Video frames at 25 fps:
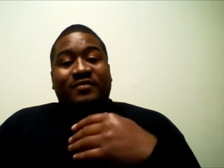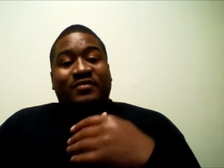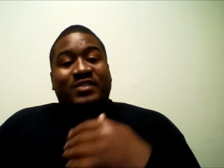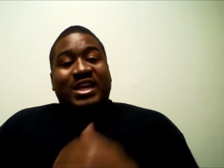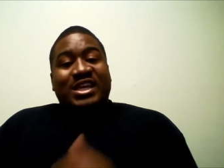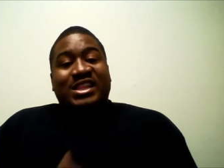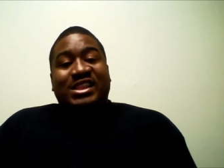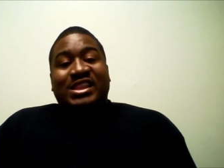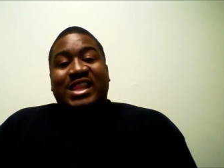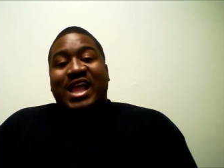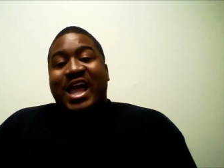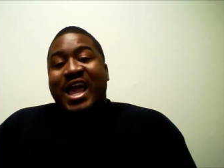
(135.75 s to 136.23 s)
If
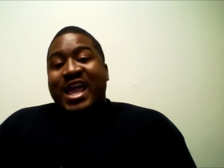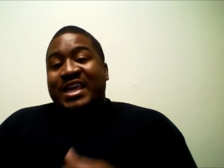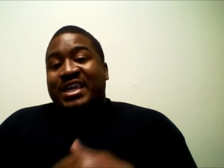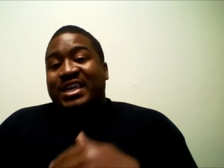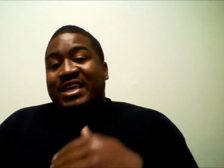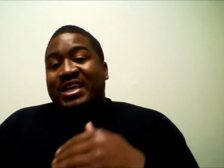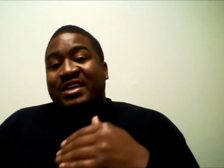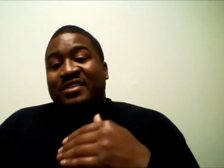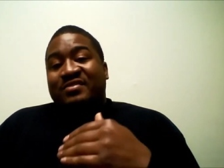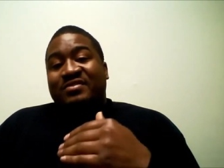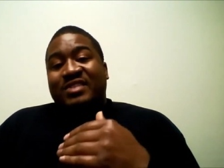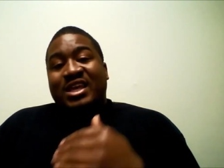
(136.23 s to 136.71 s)
they
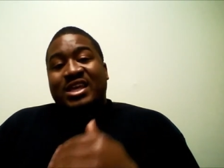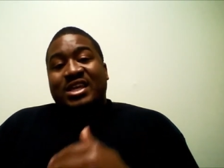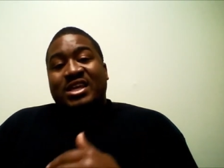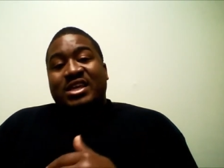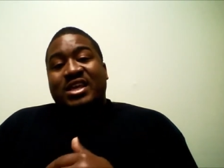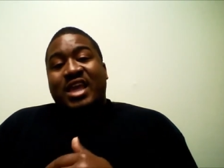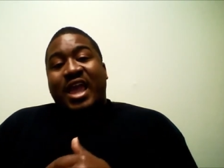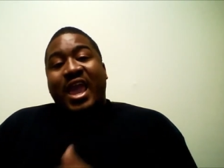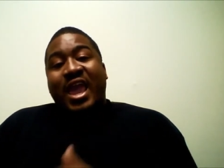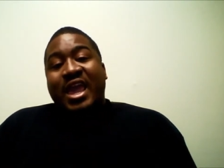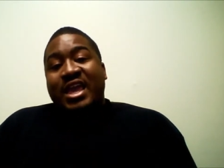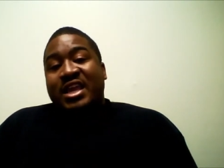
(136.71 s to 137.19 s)
like it, if
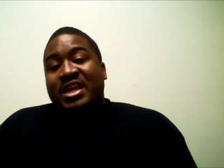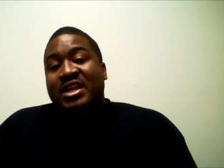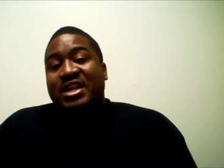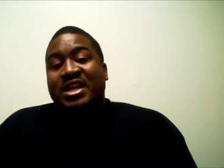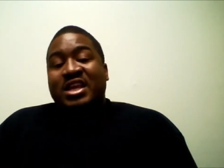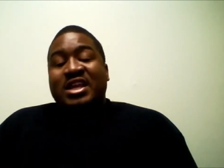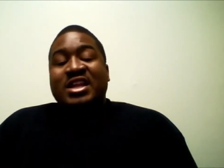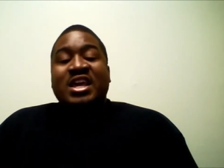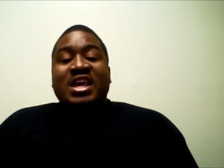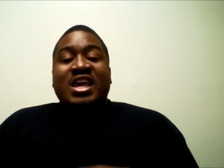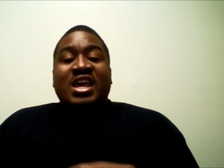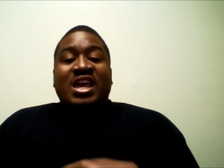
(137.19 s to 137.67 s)
they hate
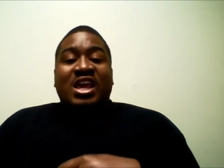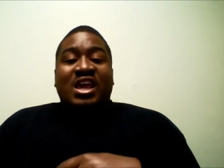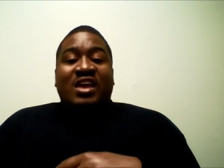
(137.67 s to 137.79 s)
it,